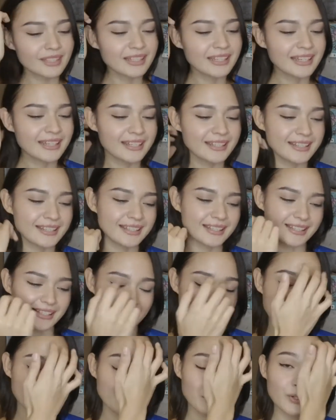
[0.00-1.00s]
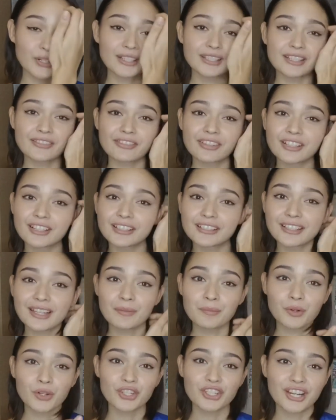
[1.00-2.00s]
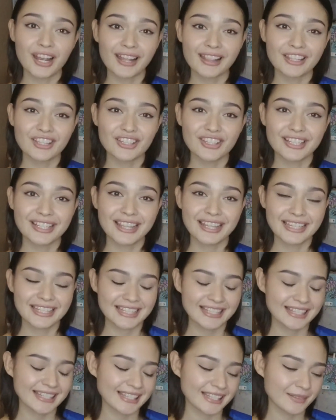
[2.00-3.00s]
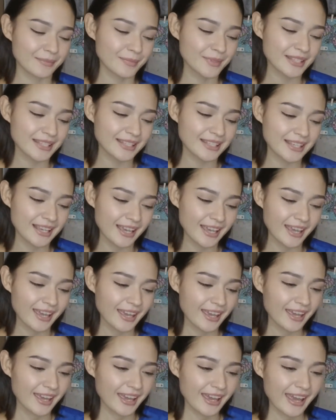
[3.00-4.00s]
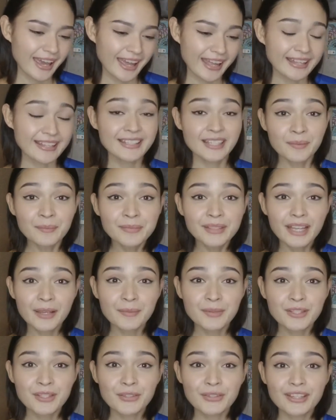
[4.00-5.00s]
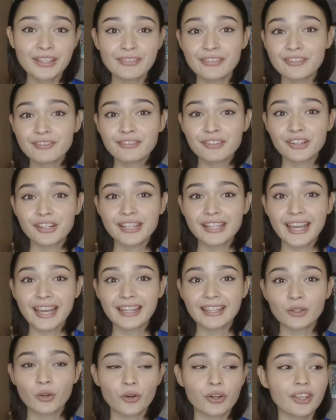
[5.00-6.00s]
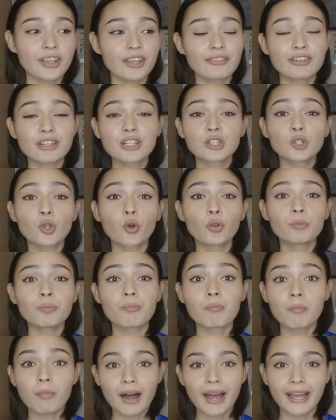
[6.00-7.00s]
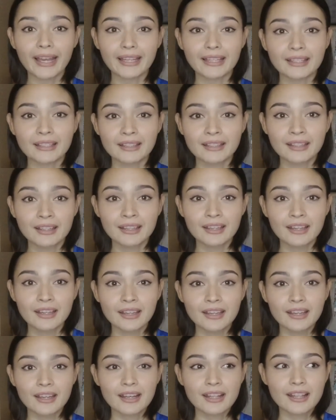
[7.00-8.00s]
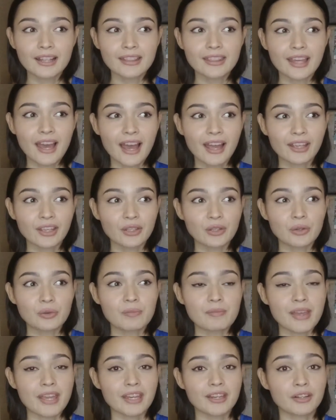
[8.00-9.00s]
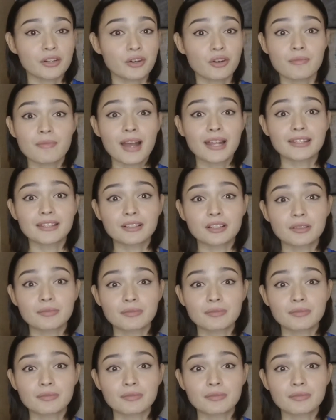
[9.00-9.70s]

It's more difficult and more challenging than it seems. And sometimes you even forget, or you even don't mind that you made a grammatical